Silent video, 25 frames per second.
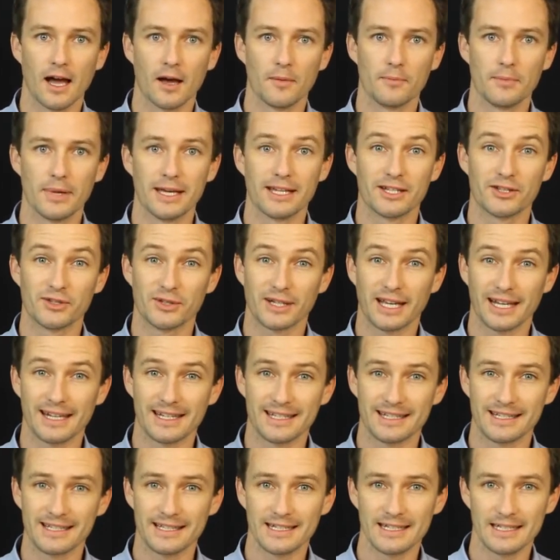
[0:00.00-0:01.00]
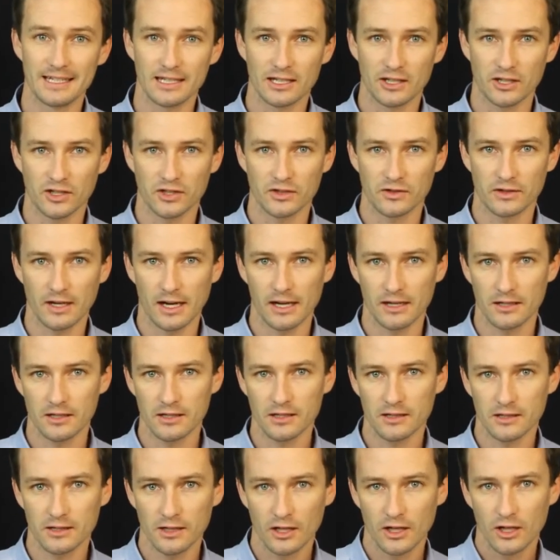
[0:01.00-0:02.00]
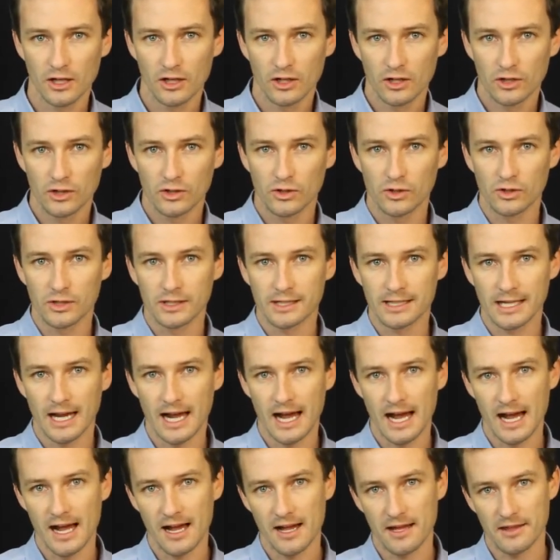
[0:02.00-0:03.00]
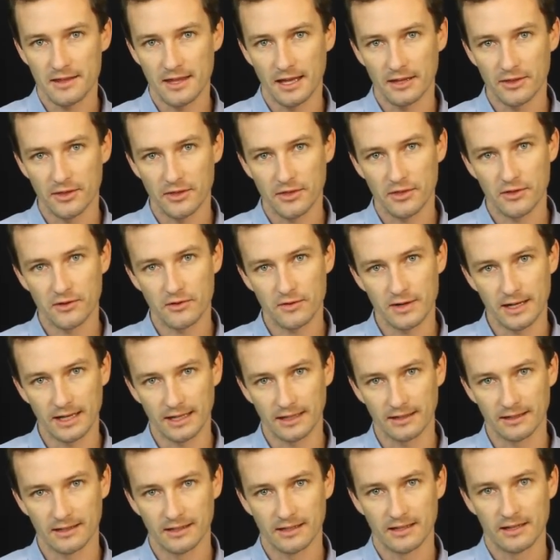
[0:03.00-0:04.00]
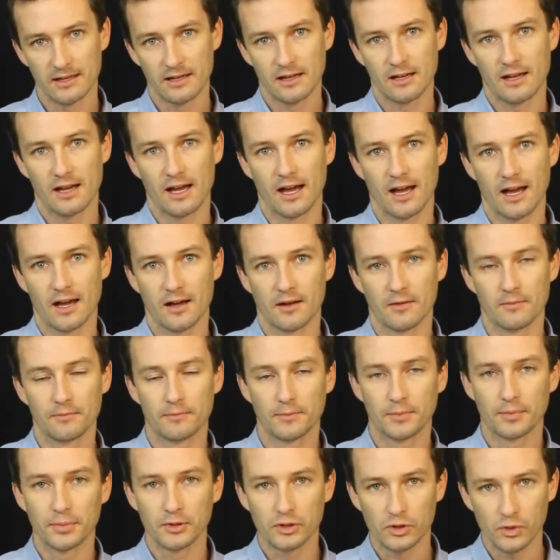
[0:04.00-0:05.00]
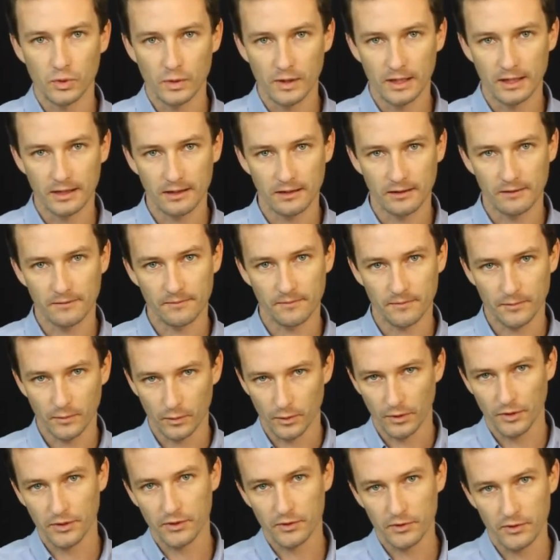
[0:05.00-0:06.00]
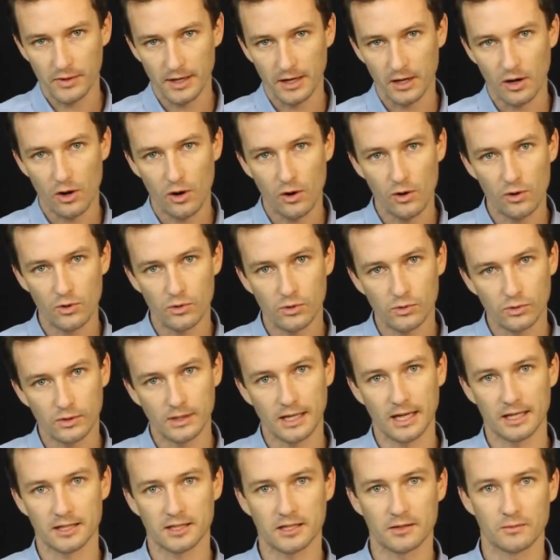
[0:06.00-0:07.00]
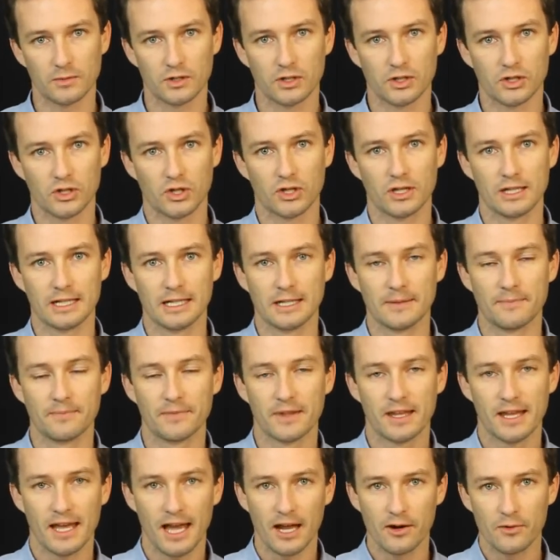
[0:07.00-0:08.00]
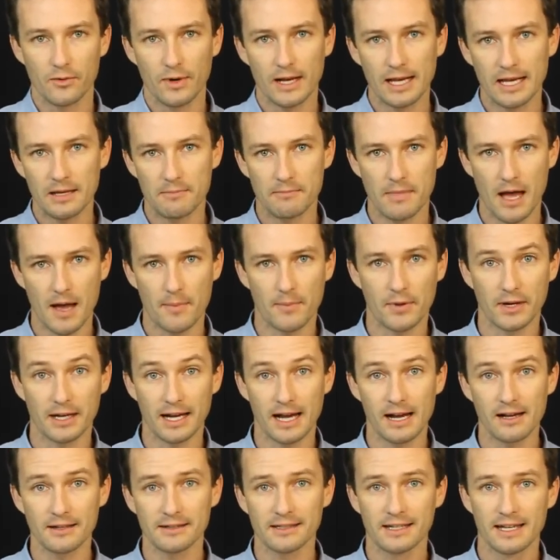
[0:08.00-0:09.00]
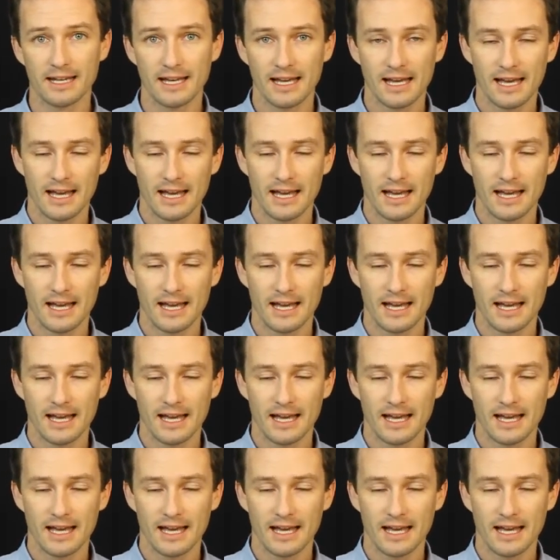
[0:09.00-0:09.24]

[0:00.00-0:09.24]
best to get a senior strategist to tie that thread through that whole customer journey and really map it out